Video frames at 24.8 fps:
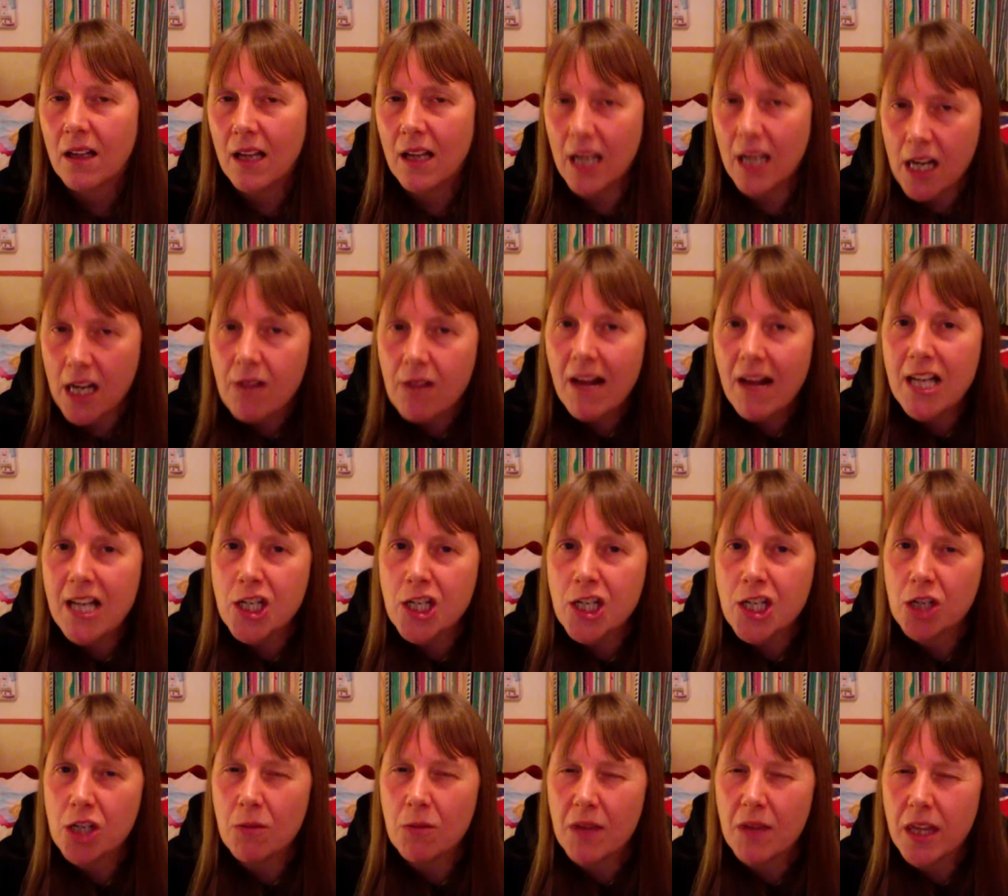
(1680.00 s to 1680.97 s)
in a
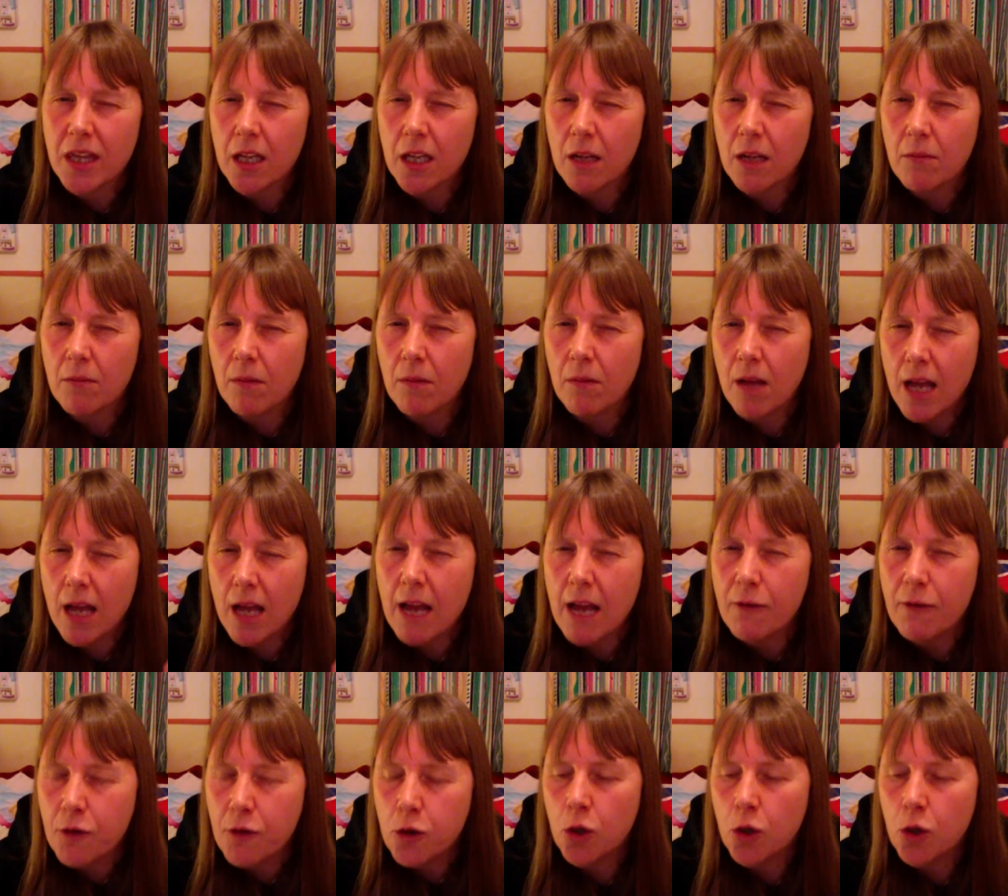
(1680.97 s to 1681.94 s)
relationship with them
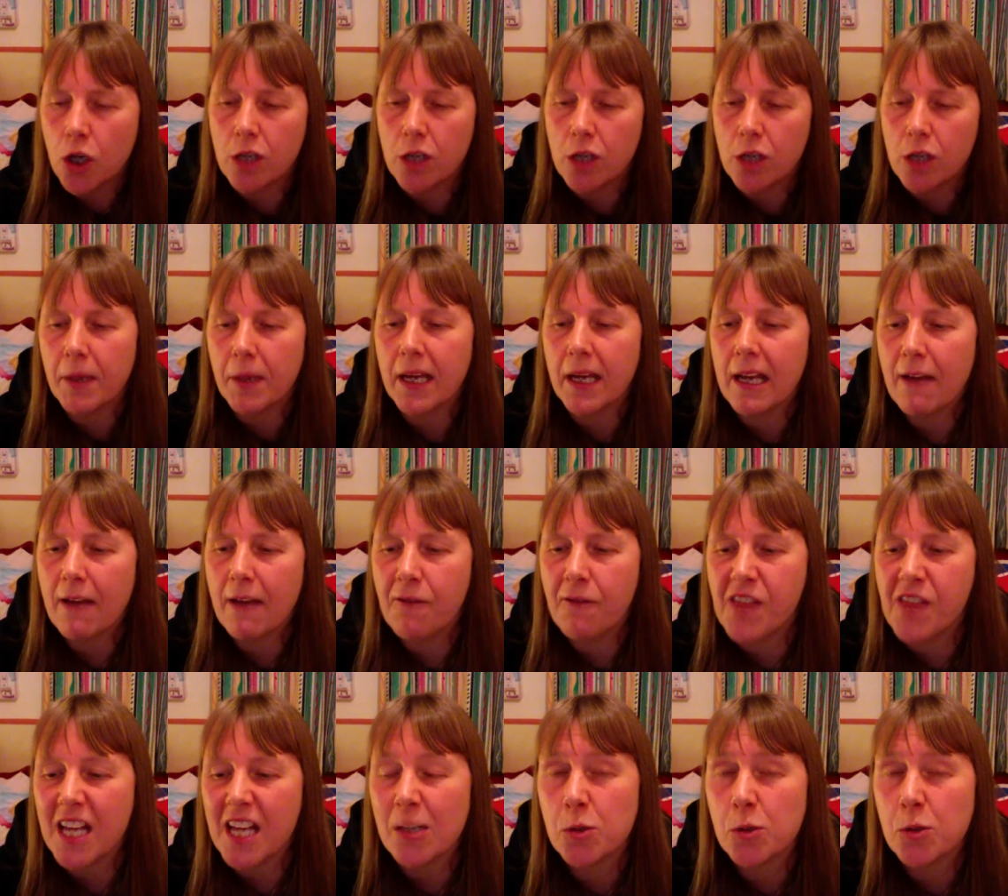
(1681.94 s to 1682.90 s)
if you could be, if
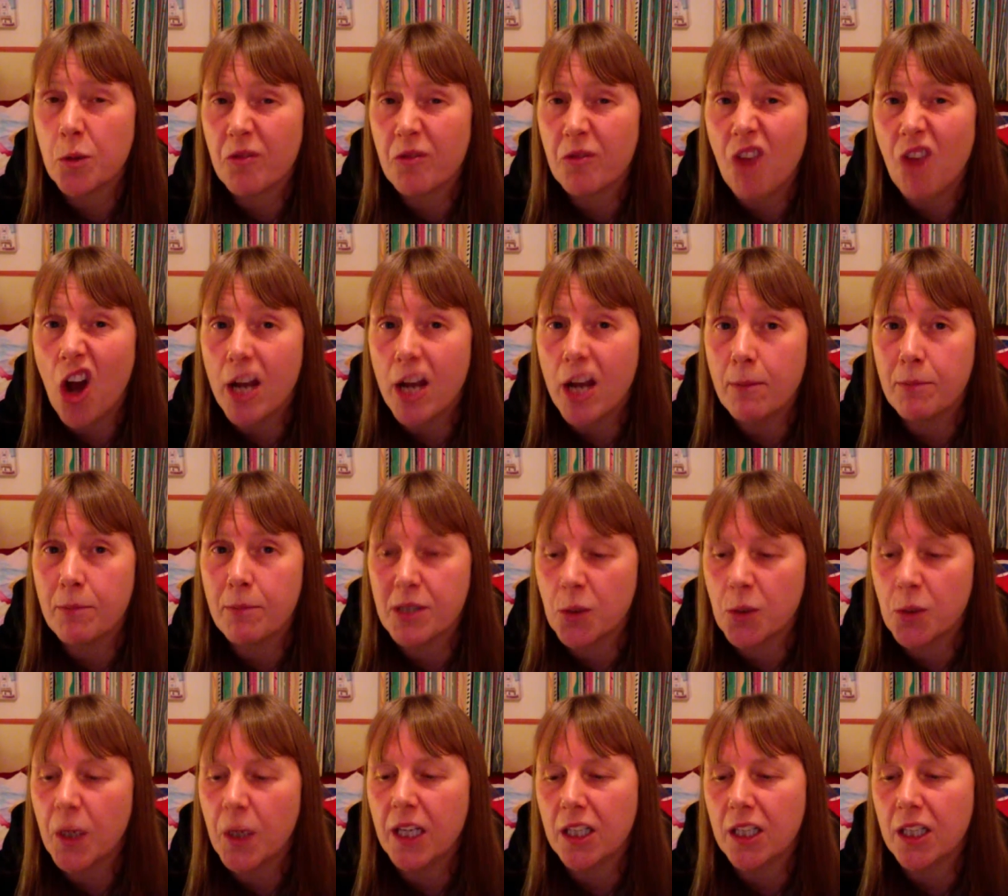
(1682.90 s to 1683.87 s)
things were right
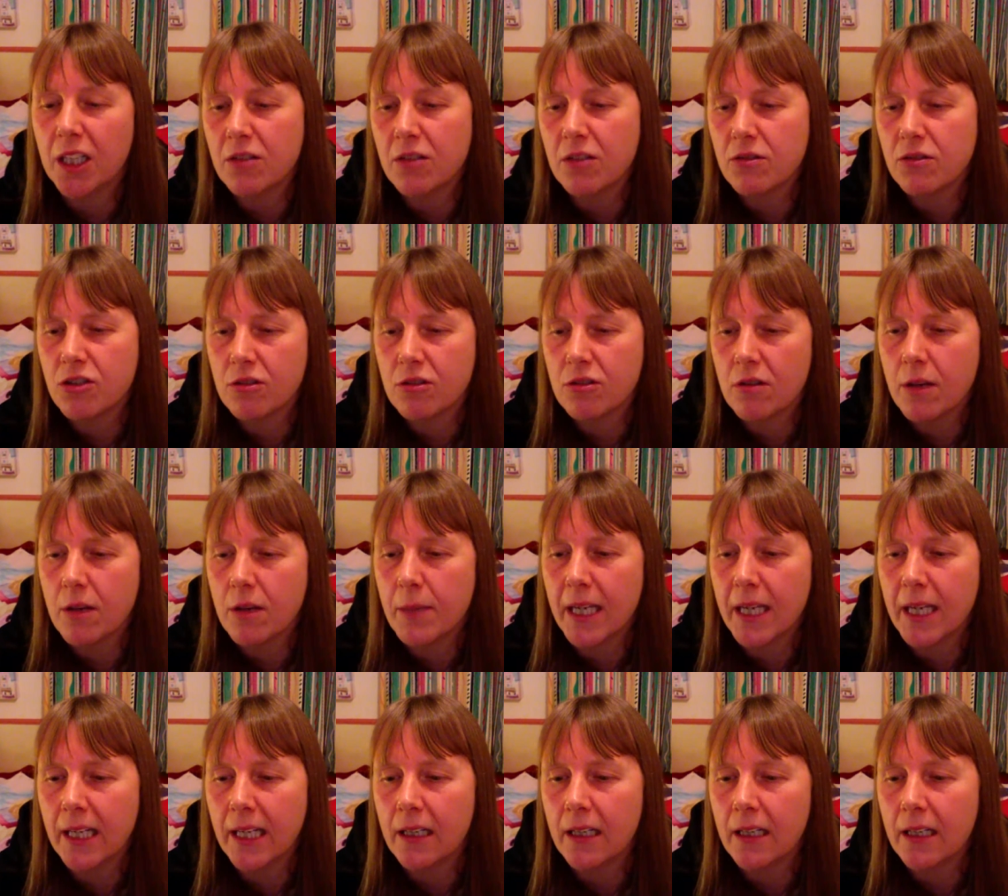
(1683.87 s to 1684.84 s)
between you. Do you know what I
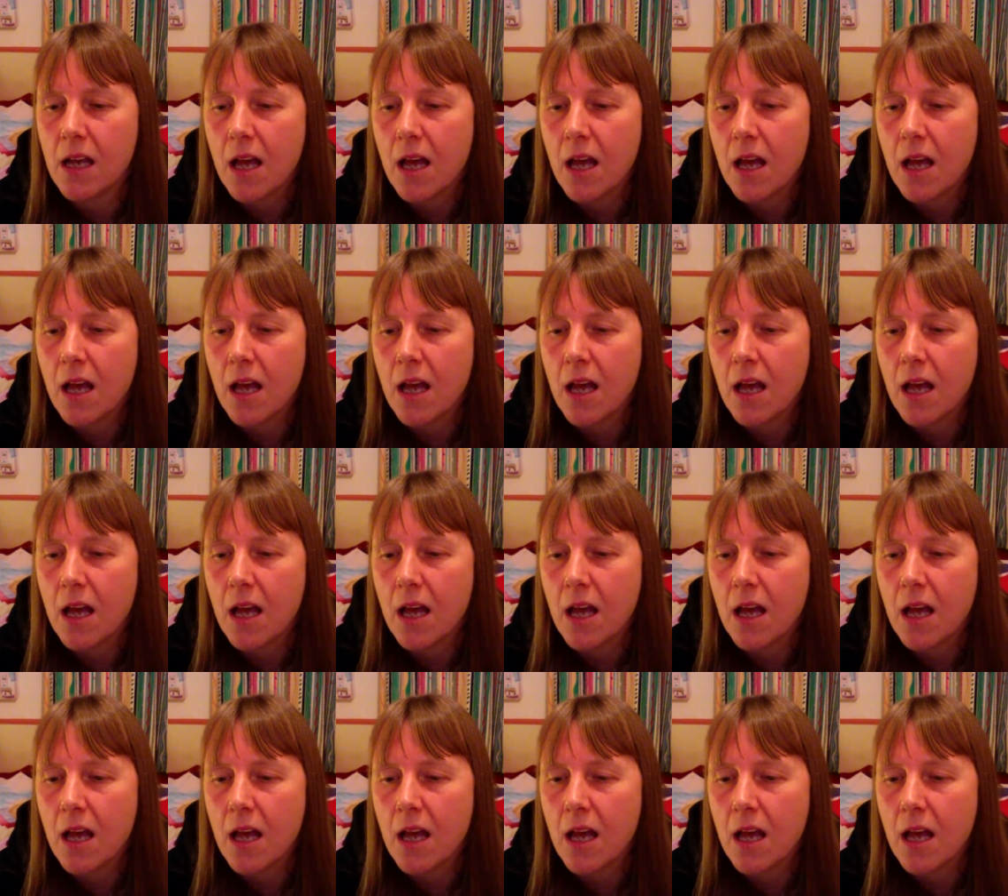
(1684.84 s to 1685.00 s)
mean?